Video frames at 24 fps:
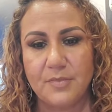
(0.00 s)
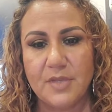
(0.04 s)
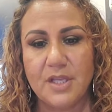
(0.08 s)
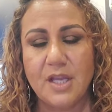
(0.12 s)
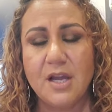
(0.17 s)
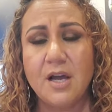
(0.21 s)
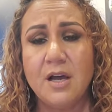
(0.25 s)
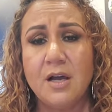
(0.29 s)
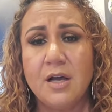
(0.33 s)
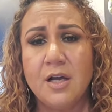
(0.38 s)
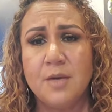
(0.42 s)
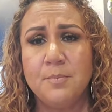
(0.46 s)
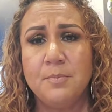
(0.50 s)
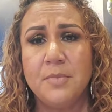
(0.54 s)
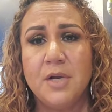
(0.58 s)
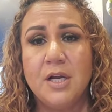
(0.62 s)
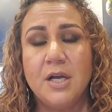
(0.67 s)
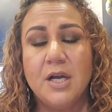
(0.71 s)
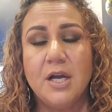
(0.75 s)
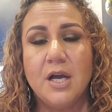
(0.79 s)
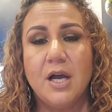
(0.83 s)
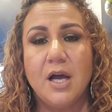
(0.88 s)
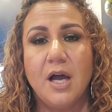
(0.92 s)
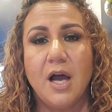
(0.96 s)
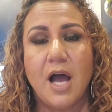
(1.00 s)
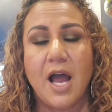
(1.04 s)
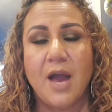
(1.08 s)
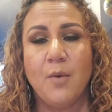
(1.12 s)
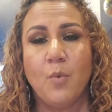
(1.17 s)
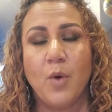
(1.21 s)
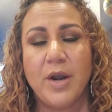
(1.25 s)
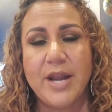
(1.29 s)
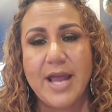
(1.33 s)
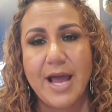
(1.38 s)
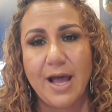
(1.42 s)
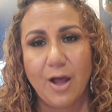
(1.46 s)
I
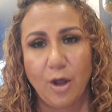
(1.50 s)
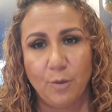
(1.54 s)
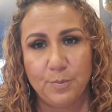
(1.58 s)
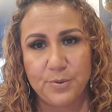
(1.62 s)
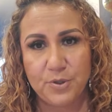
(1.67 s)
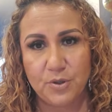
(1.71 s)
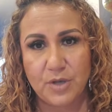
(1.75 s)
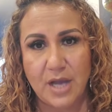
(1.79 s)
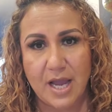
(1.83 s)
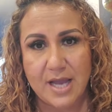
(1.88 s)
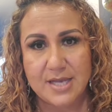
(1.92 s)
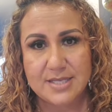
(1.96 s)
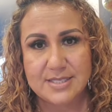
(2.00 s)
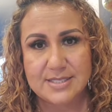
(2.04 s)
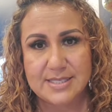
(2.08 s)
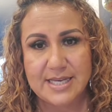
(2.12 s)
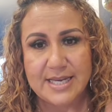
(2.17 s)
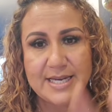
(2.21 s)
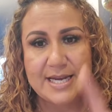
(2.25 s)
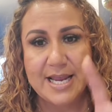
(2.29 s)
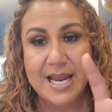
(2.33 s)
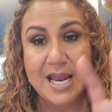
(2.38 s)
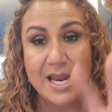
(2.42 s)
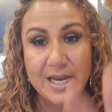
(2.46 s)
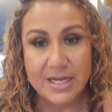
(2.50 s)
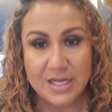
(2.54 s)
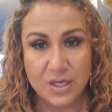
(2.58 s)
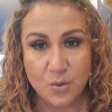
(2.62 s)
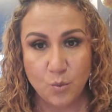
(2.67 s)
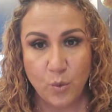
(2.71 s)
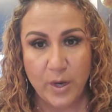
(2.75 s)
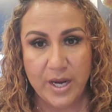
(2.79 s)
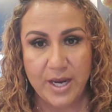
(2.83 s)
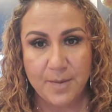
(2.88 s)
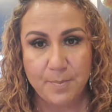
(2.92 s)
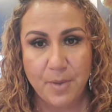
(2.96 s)
want to help you guys in any
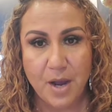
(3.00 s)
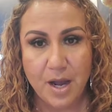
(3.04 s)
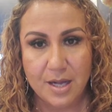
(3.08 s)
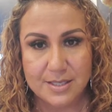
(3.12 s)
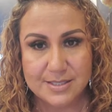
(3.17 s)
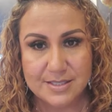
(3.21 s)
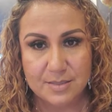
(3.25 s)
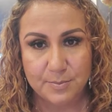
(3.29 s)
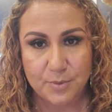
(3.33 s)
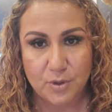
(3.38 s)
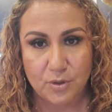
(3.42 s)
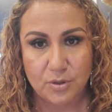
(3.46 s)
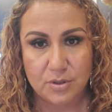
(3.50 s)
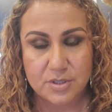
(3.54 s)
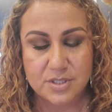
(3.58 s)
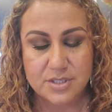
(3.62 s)
way possible.